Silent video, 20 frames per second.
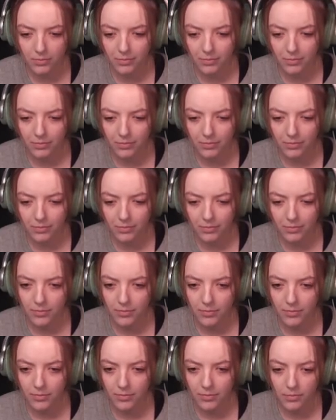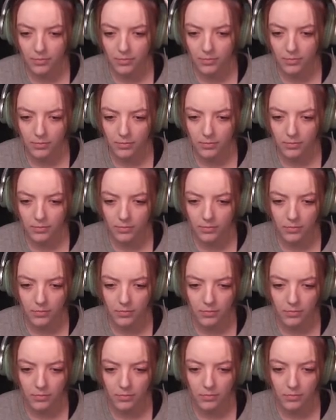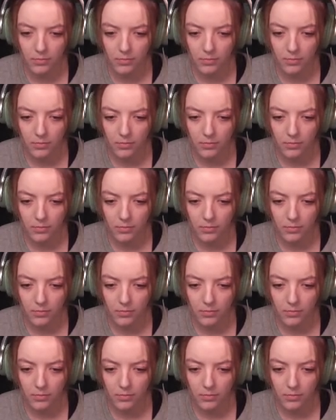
No one is speaking in this clip.